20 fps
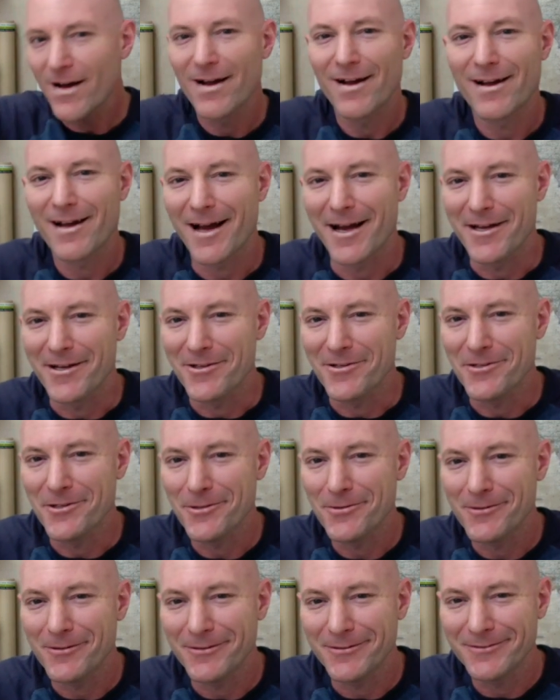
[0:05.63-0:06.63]
How you
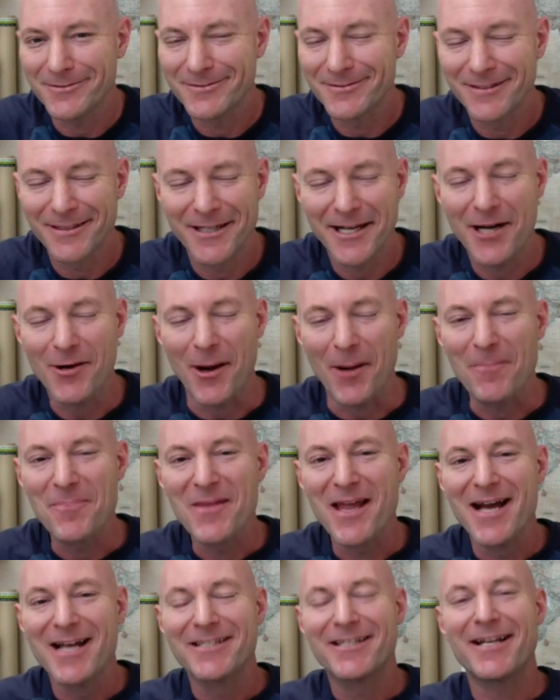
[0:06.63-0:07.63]
doing? Anyway,
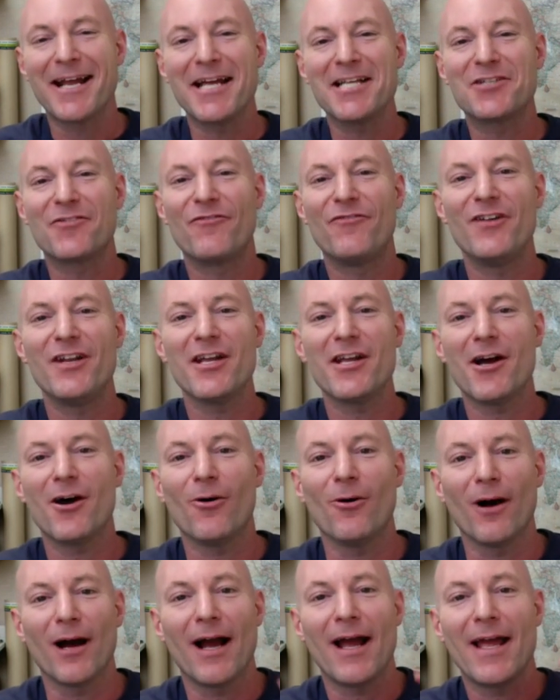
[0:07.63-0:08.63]
today's video